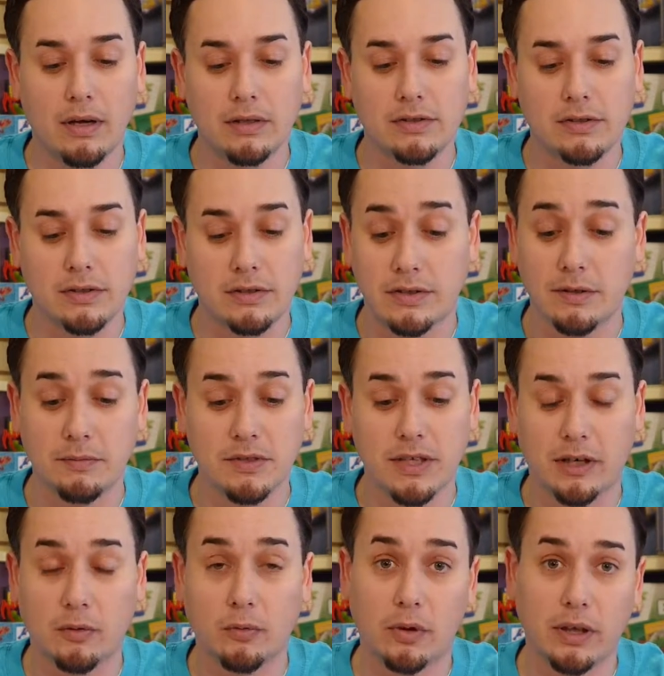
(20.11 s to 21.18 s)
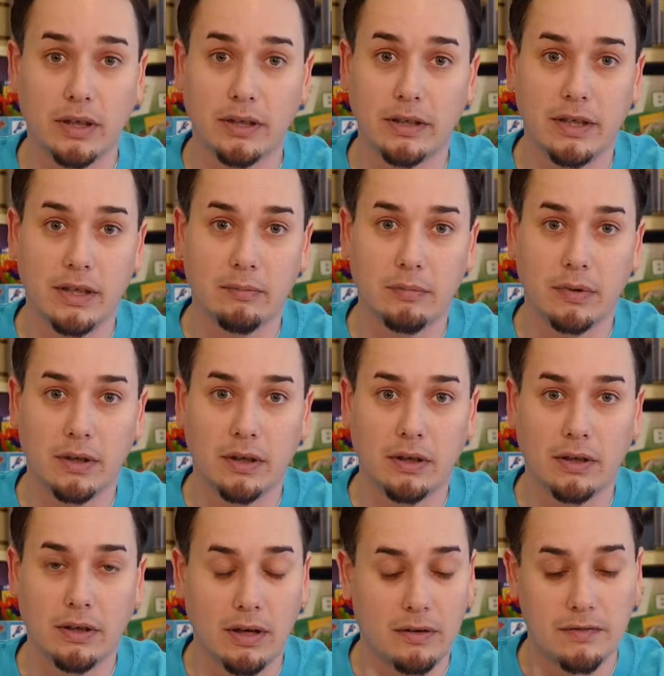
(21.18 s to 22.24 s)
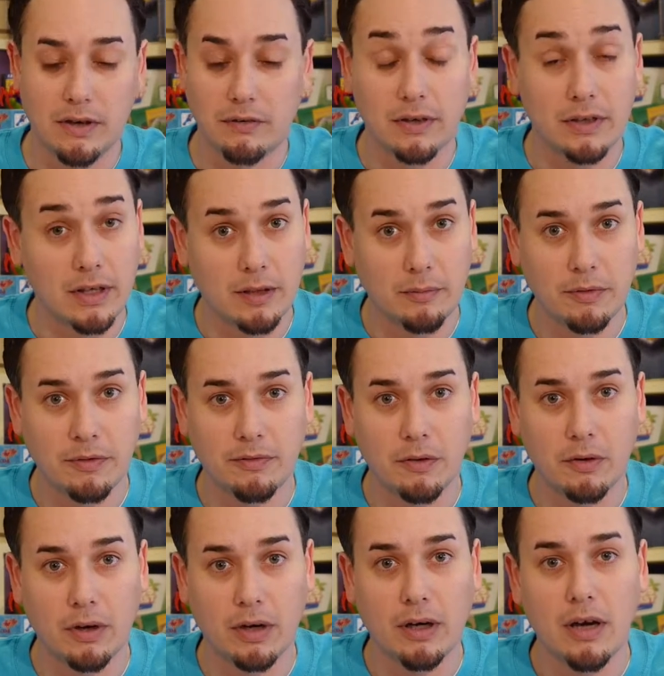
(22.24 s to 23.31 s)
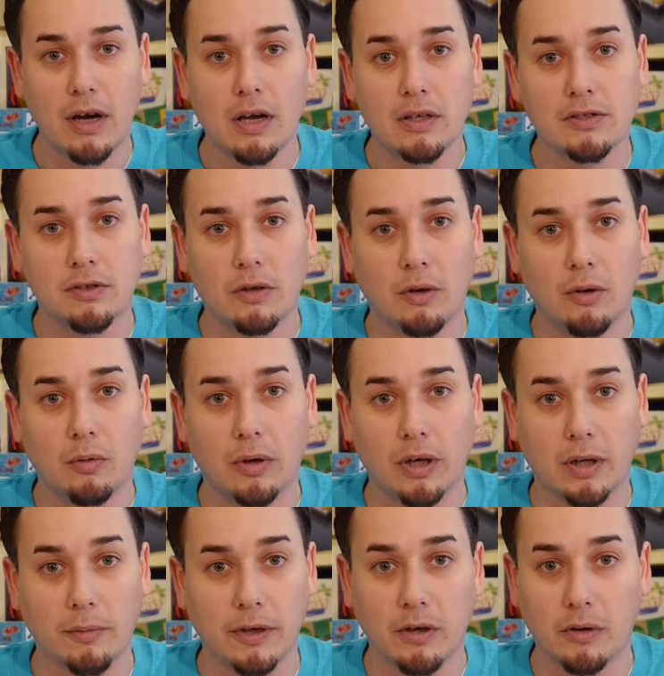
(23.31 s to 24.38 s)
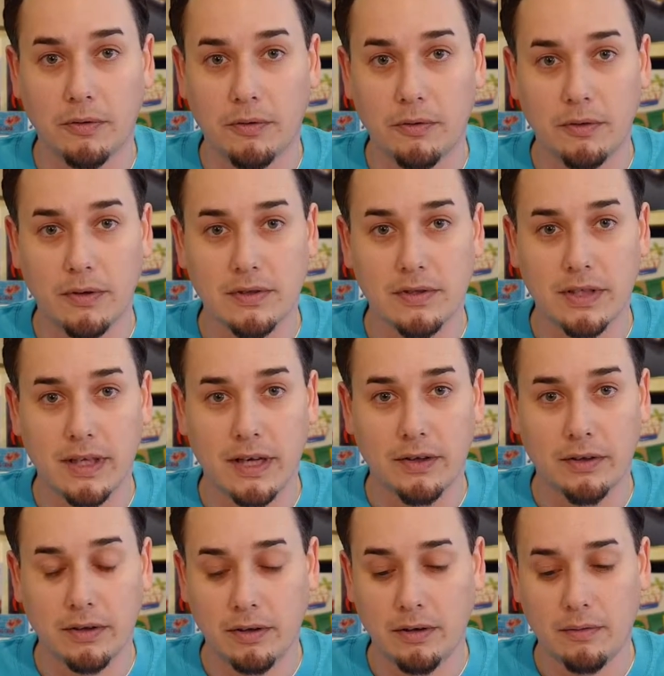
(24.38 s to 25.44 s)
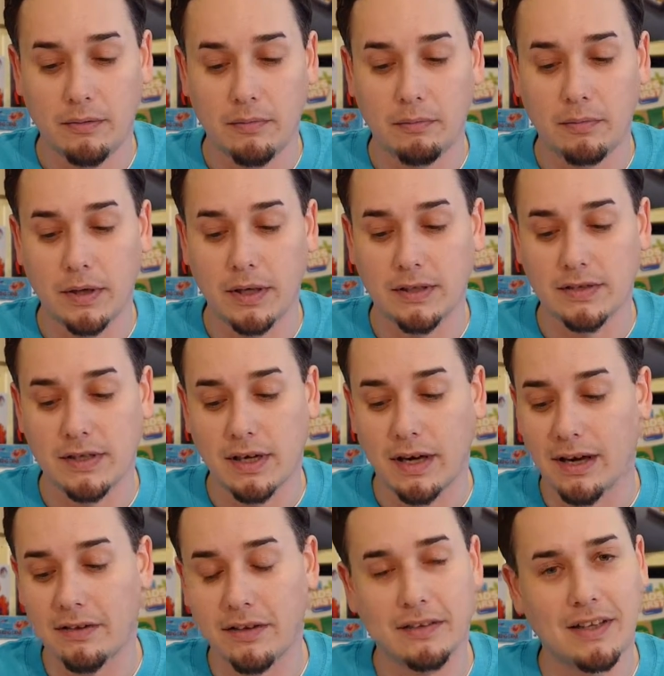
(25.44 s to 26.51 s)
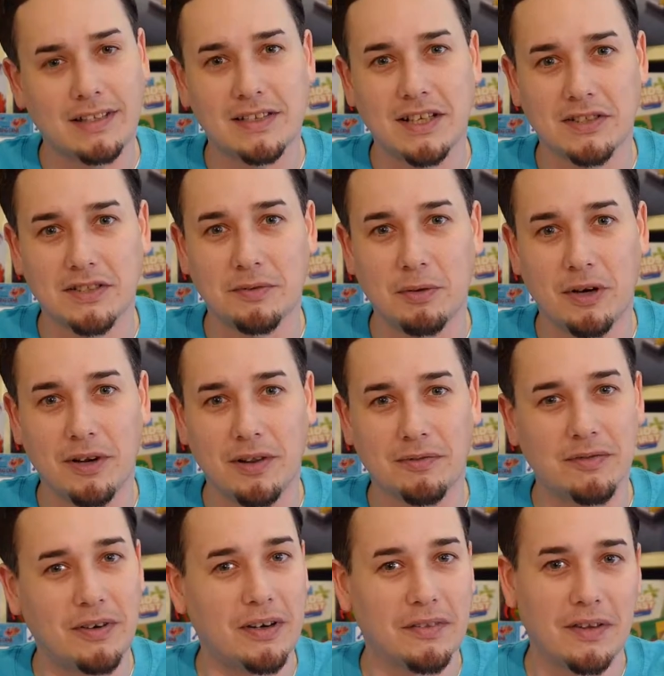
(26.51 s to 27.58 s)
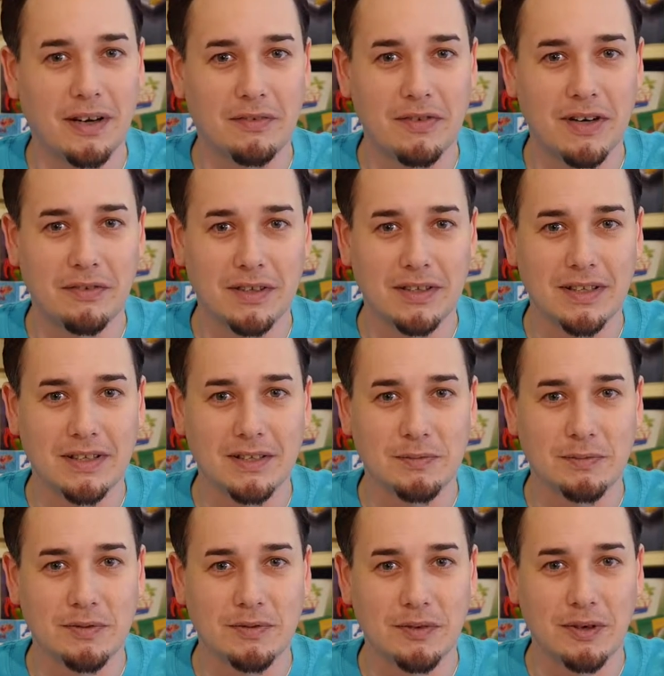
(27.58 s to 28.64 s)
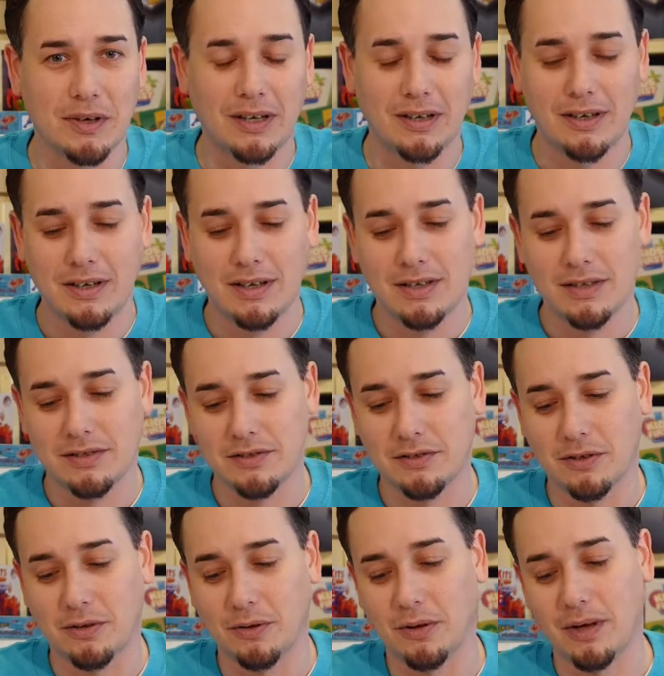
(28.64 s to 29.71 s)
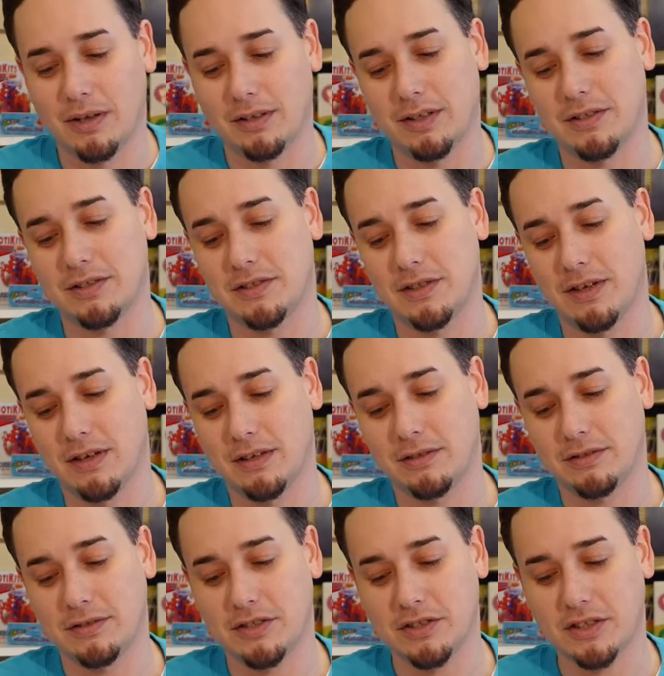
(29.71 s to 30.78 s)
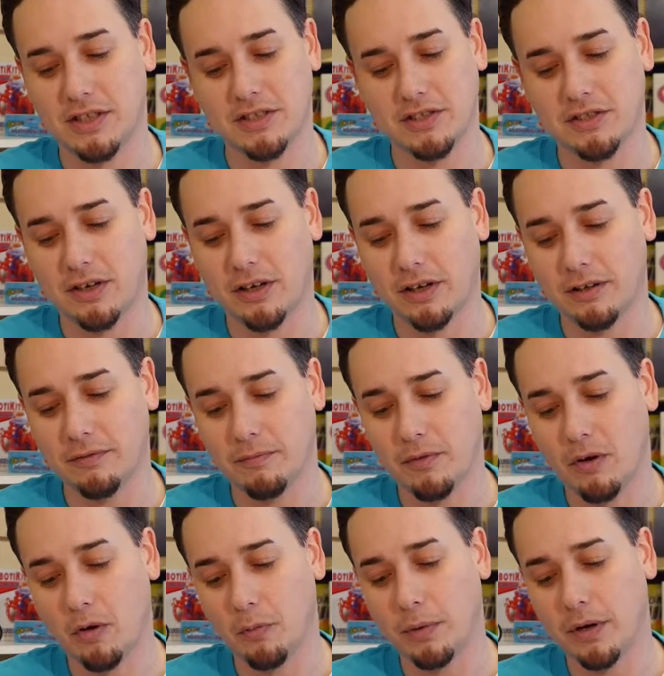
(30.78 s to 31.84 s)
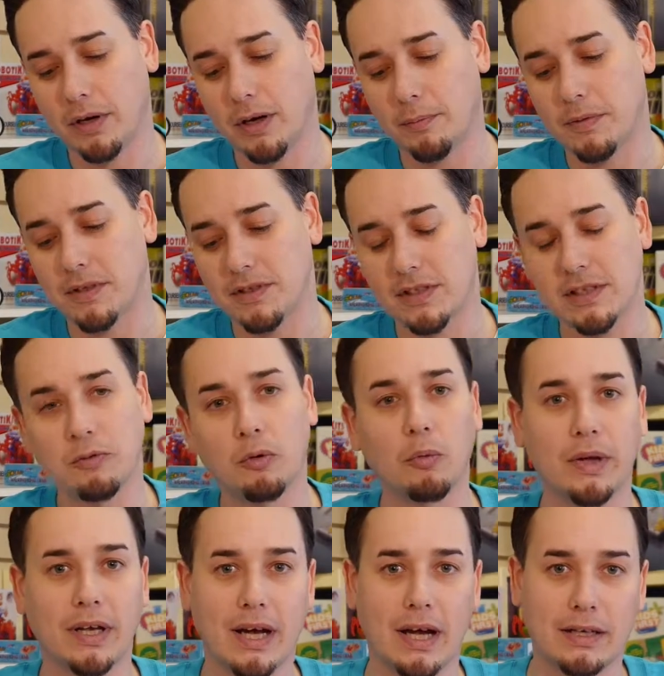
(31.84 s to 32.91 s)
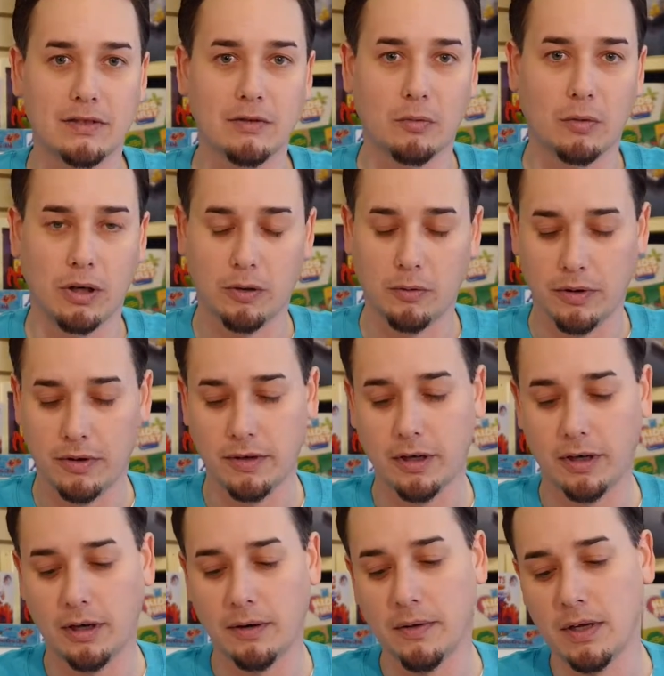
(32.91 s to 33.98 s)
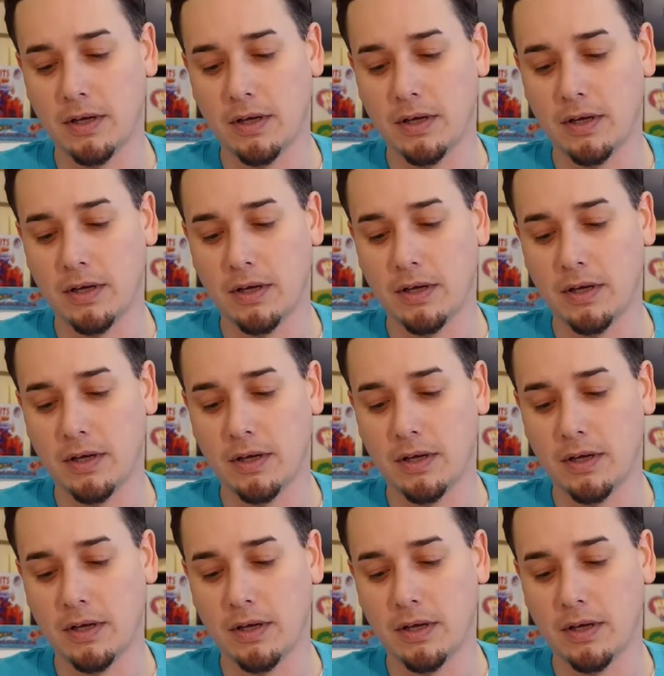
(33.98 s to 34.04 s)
So it seems like a really neat build. I've never done it before, so we're gonna be going through this together. But I think that's actually part of the fun that I've never done this before. So let's just get started, open it up, and see what we got to work with here.